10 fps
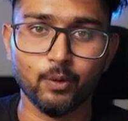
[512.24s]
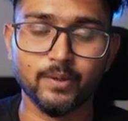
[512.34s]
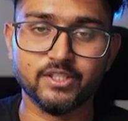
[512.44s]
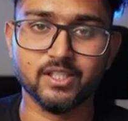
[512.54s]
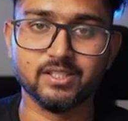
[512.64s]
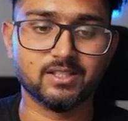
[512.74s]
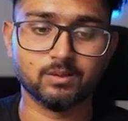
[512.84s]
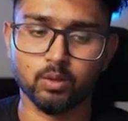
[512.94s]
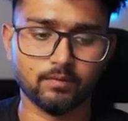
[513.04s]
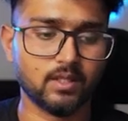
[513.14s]
which is
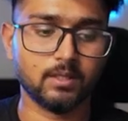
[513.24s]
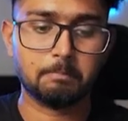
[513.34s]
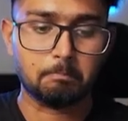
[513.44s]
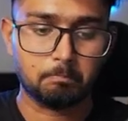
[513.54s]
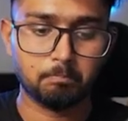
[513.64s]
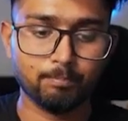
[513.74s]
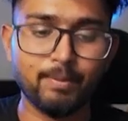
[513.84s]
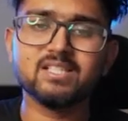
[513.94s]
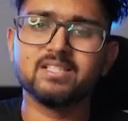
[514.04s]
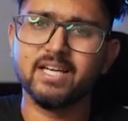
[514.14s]
one of the
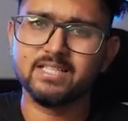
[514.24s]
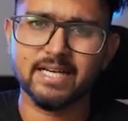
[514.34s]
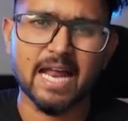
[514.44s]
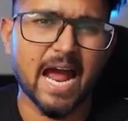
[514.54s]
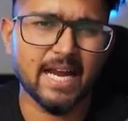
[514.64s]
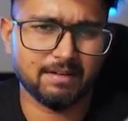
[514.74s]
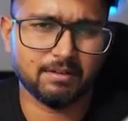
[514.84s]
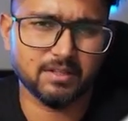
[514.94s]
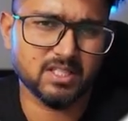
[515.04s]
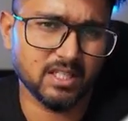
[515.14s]
best edits that I have
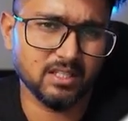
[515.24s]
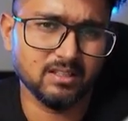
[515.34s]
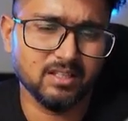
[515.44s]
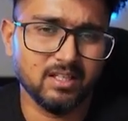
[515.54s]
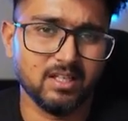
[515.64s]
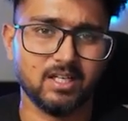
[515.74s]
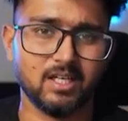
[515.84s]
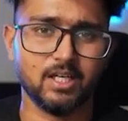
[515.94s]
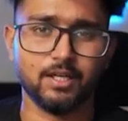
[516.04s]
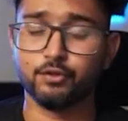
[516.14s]
ever seen.
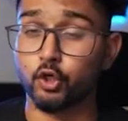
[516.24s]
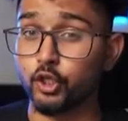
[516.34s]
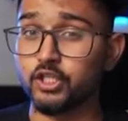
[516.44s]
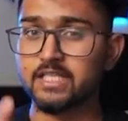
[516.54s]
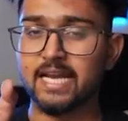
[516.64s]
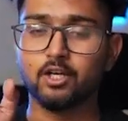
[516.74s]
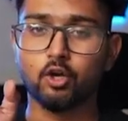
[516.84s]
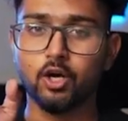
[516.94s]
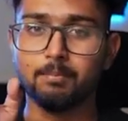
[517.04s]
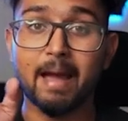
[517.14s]
If you go to the channel
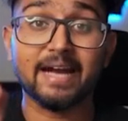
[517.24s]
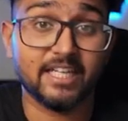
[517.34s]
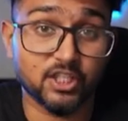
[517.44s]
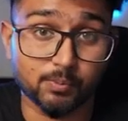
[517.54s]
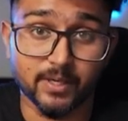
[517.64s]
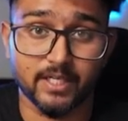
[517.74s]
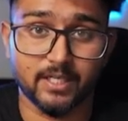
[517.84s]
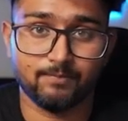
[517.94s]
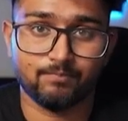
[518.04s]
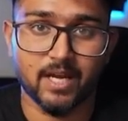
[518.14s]
called Magnets
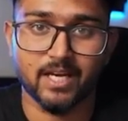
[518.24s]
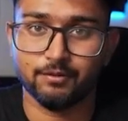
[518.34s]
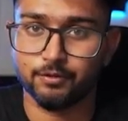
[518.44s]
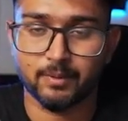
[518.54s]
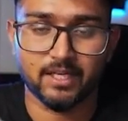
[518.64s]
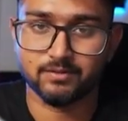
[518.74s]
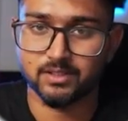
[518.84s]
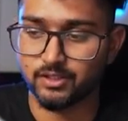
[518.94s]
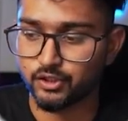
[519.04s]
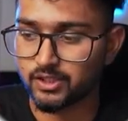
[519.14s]
Media, and if you might have
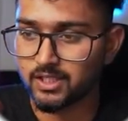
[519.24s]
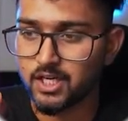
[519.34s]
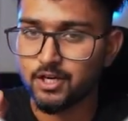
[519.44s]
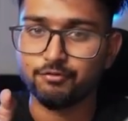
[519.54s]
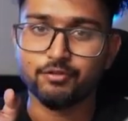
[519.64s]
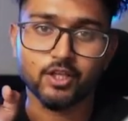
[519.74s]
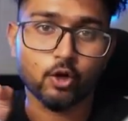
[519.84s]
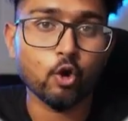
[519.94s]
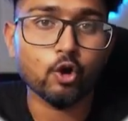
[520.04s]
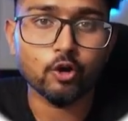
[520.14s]
searched for the
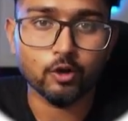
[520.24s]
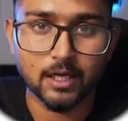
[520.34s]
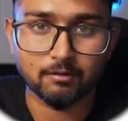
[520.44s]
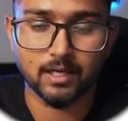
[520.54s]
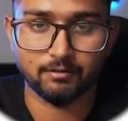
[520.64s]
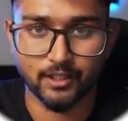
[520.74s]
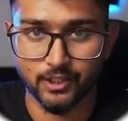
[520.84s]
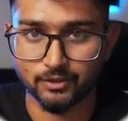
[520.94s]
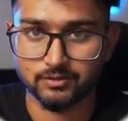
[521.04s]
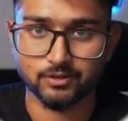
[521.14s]
Coca-Cola wala
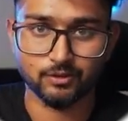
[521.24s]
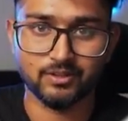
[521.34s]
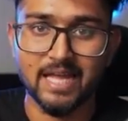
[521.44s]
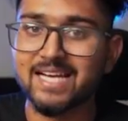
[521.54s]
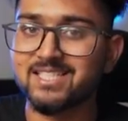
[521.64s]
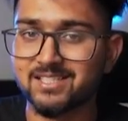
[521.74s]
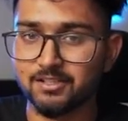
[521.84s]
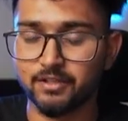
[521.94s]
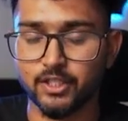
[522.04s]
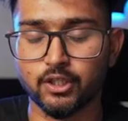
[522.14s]
video, so that's
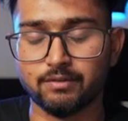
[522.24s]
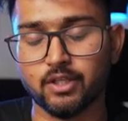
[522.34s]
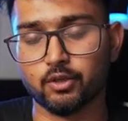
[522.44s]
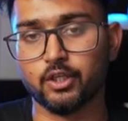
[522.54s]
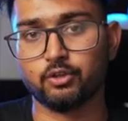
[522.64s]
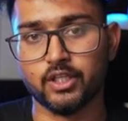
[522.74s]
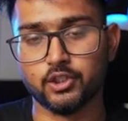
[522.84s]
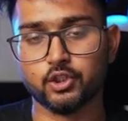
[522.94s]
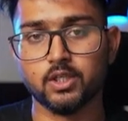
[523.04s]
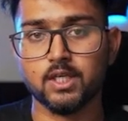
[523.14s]
the video that we are going to
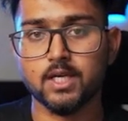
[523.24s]
teach.